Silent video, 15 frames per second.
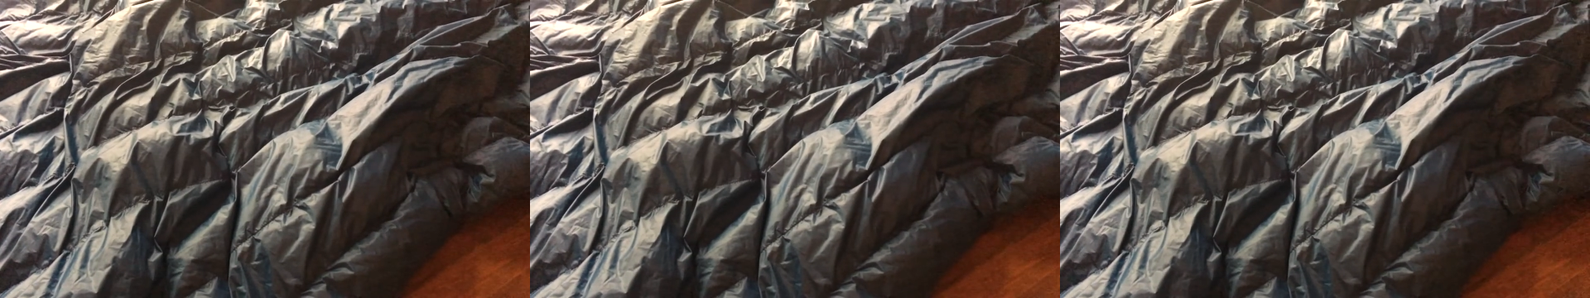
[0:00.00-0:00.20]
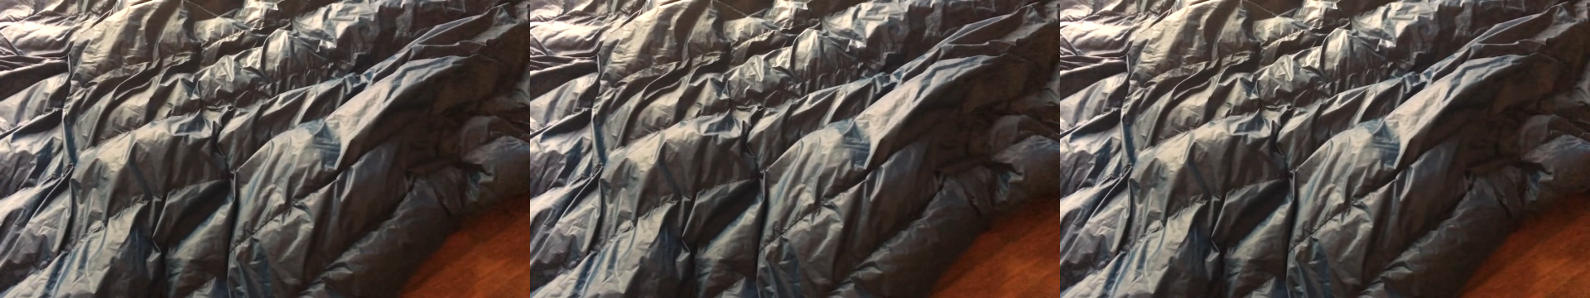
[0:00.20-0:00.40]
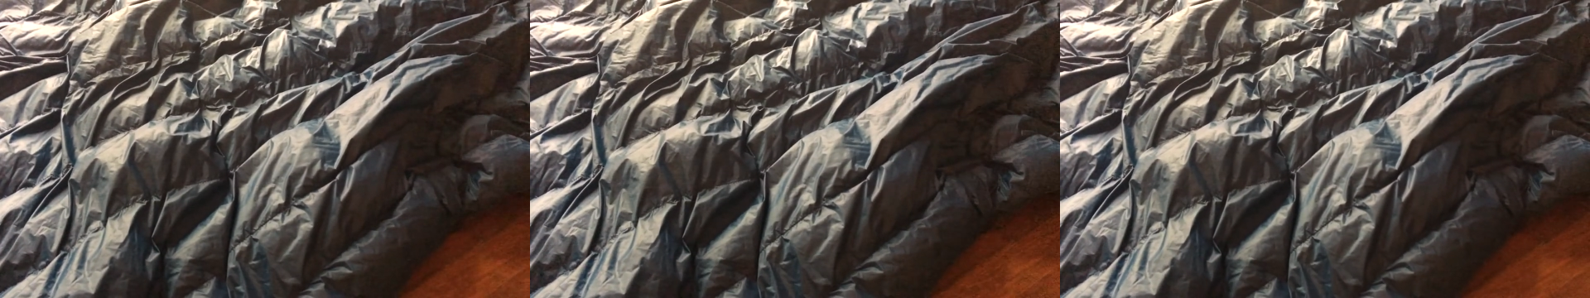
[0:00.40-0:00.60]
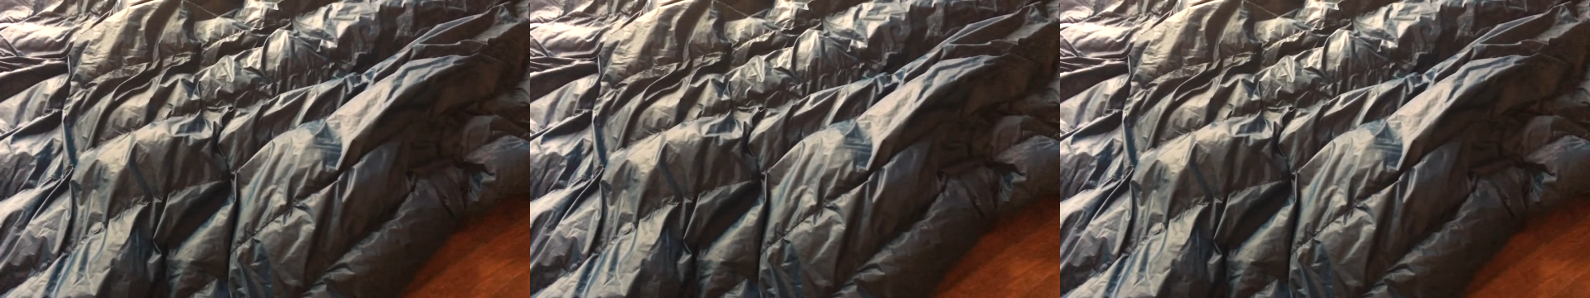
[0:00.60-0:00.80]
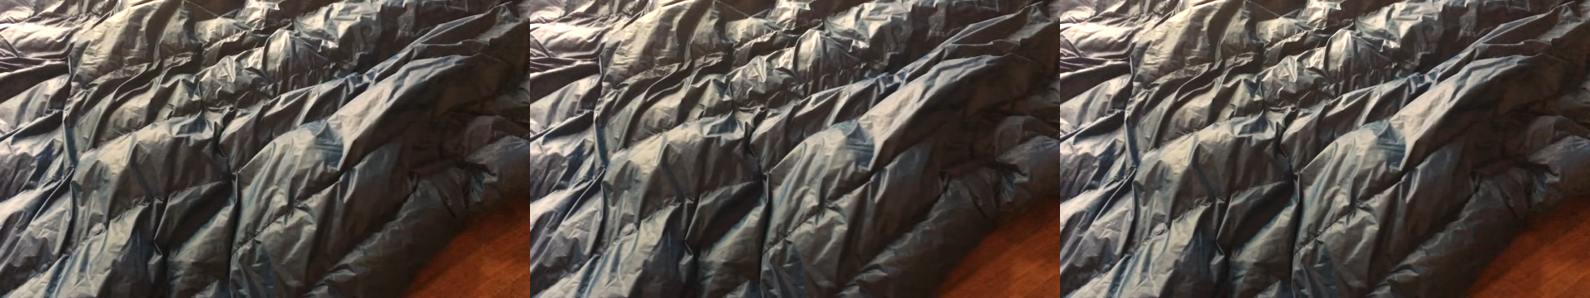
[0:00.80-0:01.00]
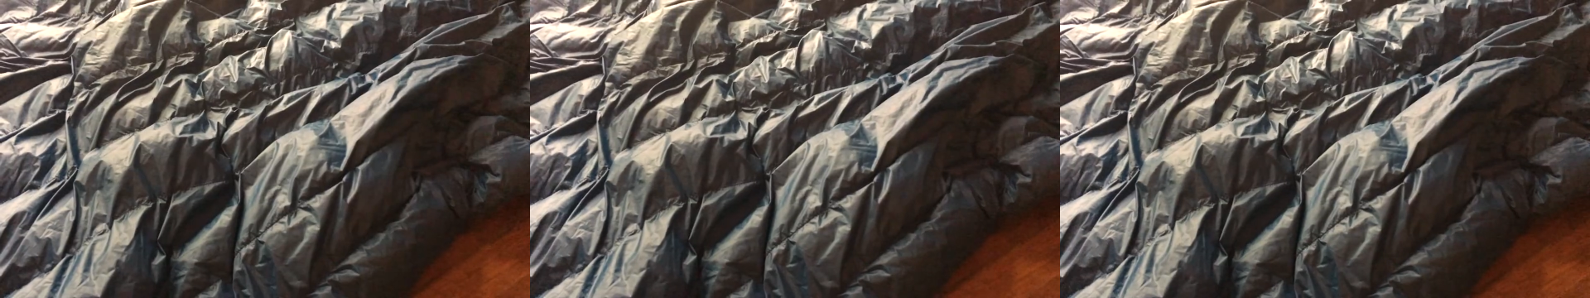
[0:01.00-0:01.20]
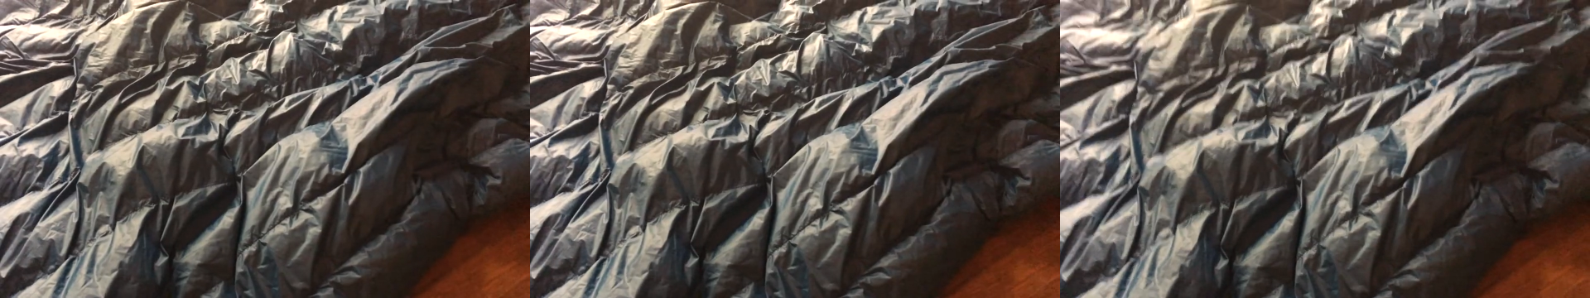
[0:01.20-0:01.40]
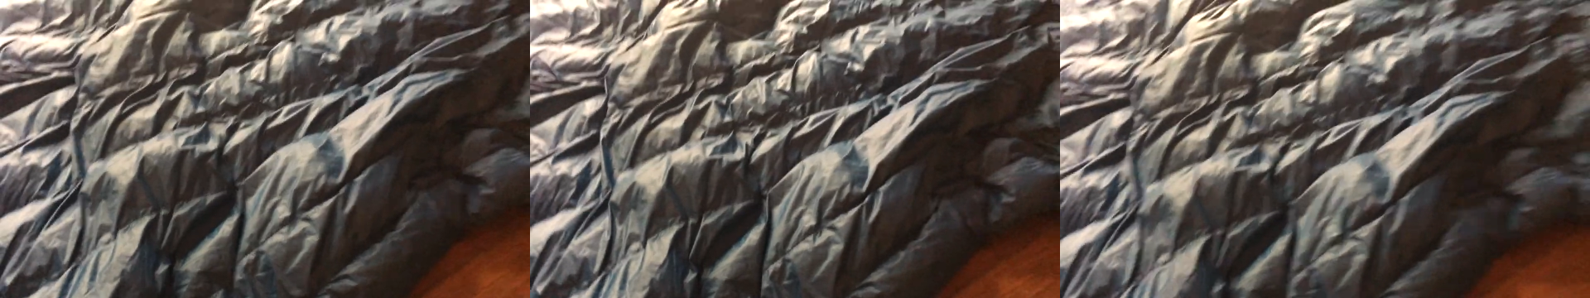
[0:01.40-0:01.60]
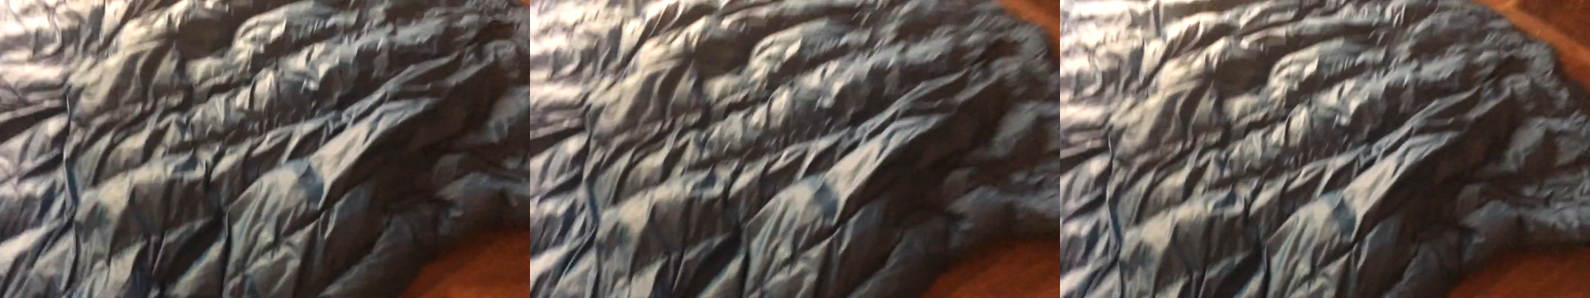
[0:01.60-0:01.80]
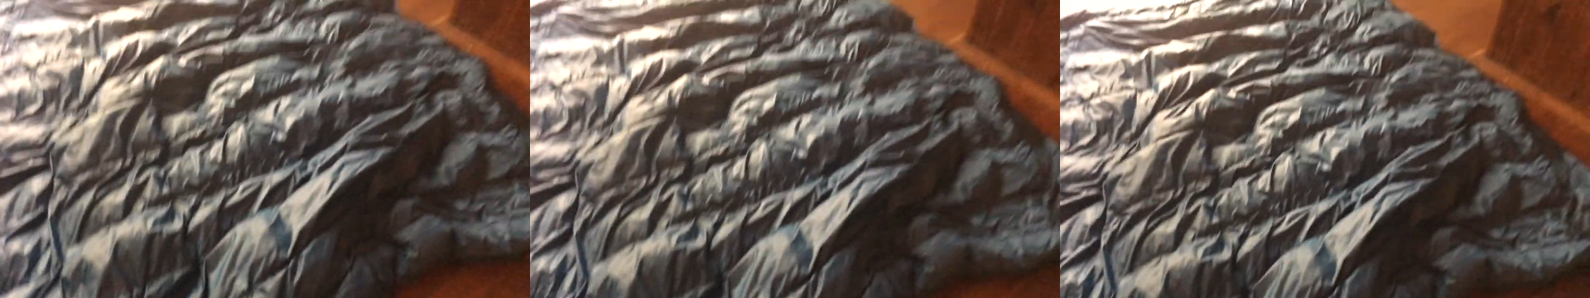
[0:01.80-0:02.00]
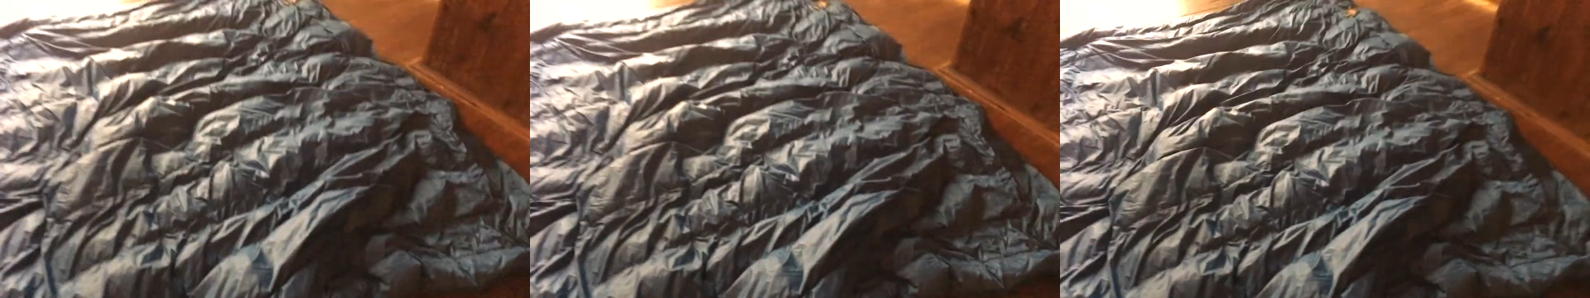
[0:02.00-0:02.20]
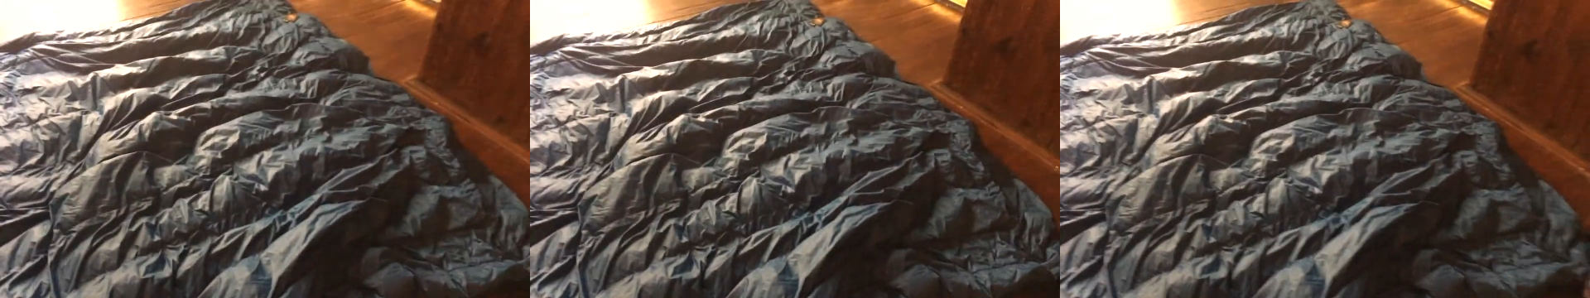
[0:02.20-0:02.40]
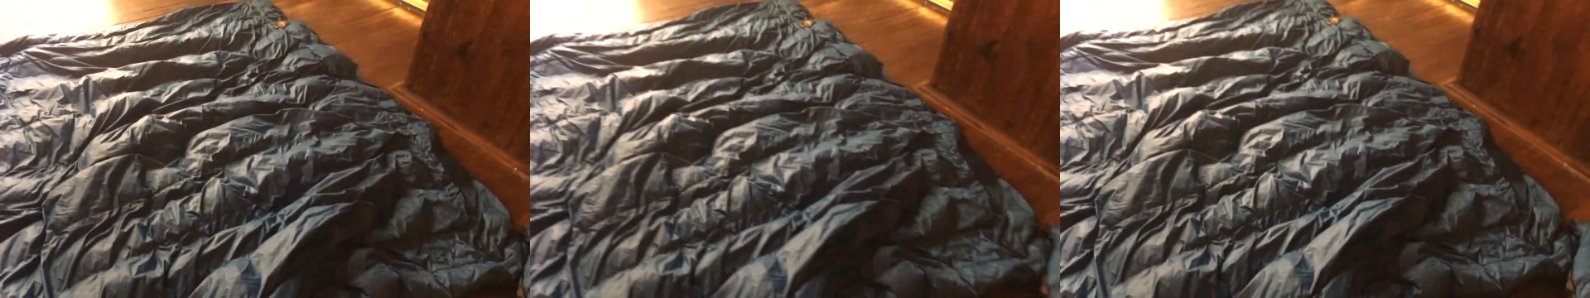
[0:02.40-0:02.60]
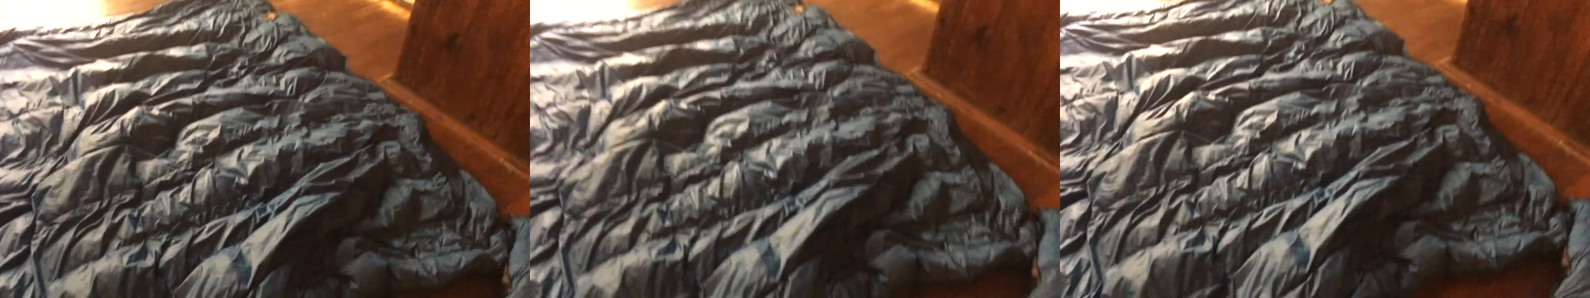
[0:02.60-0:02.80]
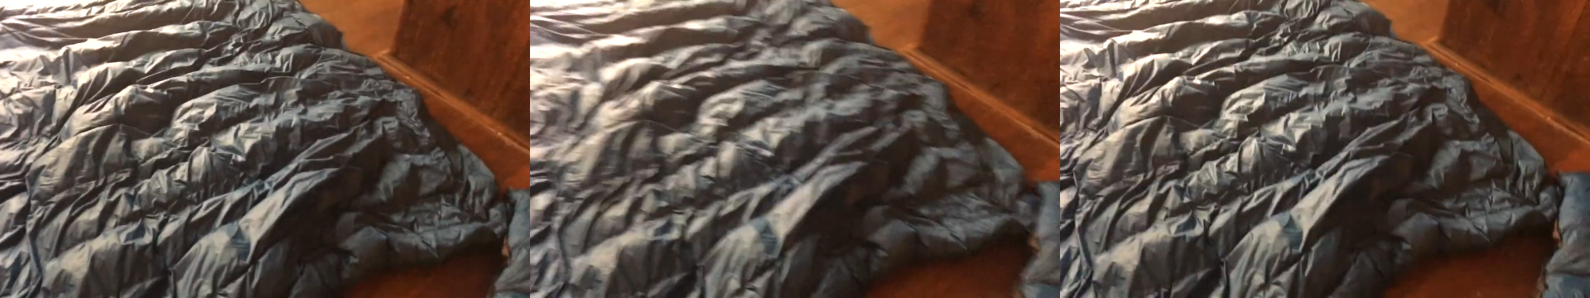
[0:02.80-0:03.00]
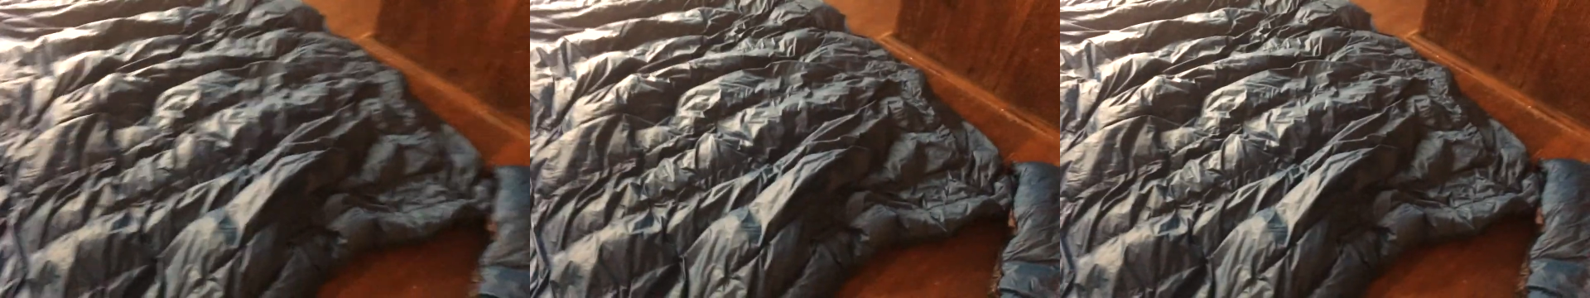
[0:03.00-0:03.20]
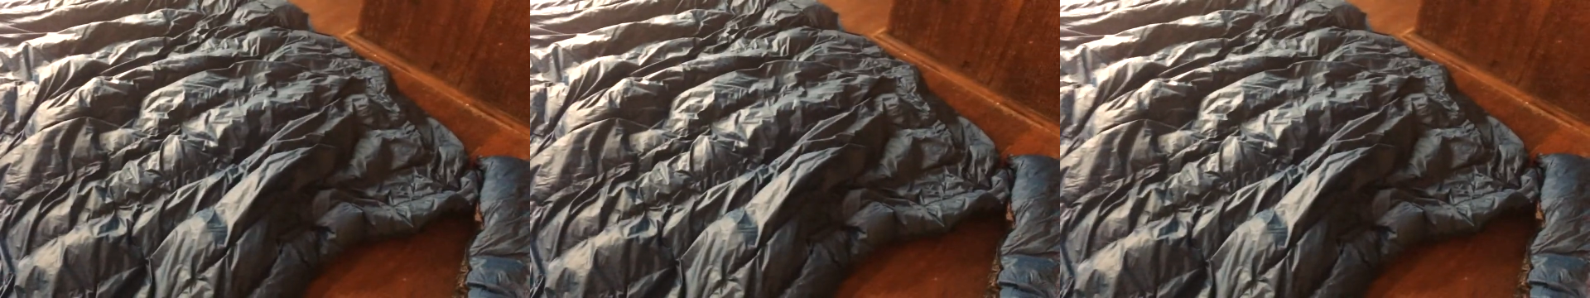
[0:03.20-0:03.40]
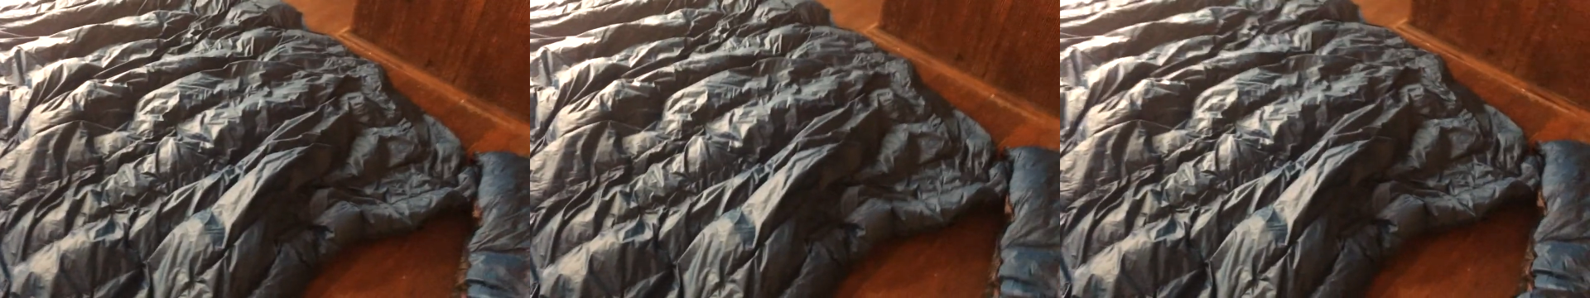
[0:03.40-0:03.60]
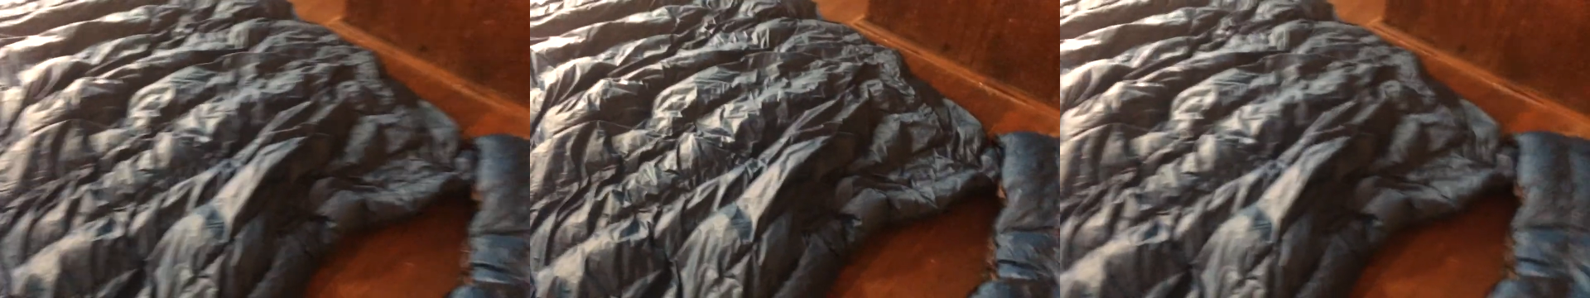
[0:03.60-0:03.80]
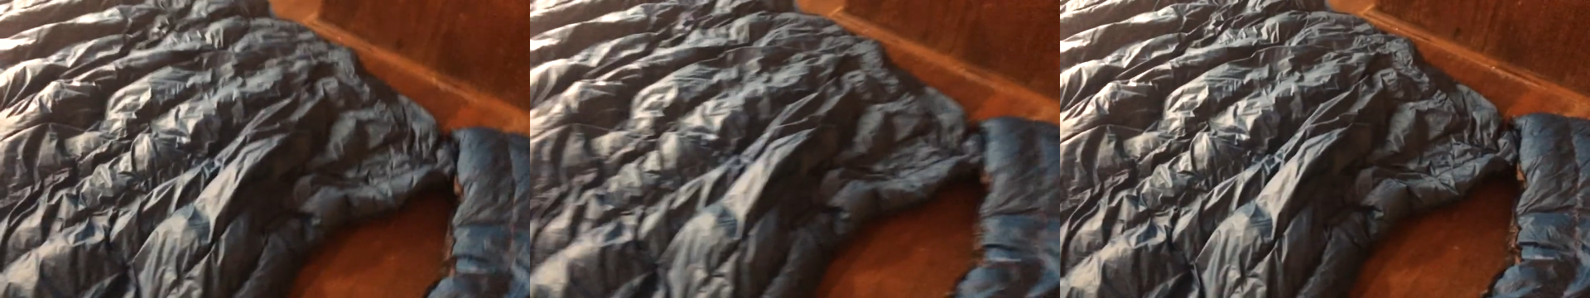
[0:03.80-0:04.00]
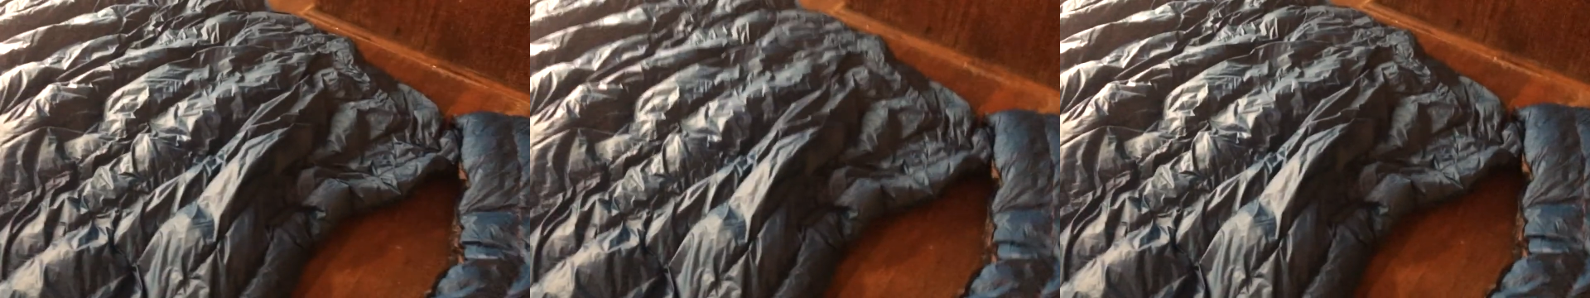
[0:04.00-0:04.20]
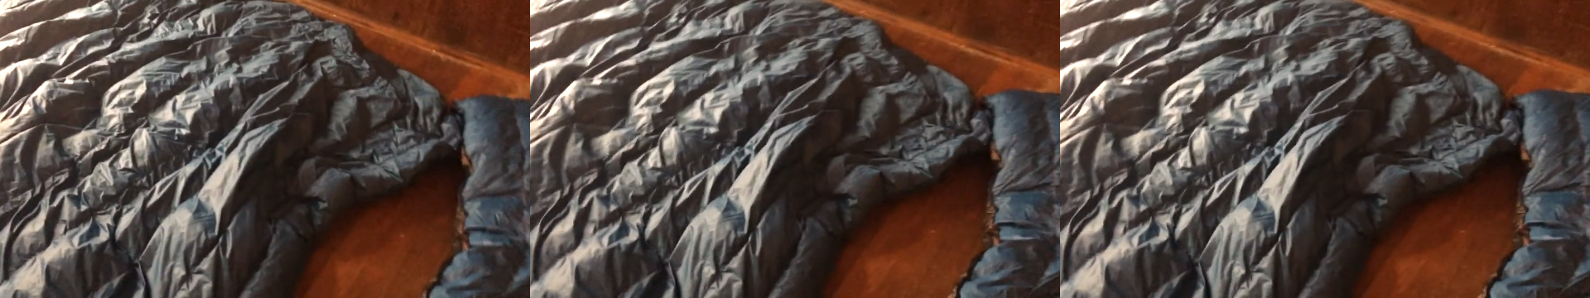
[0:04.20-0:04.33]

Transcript: No face is visible, so there are no lips to read.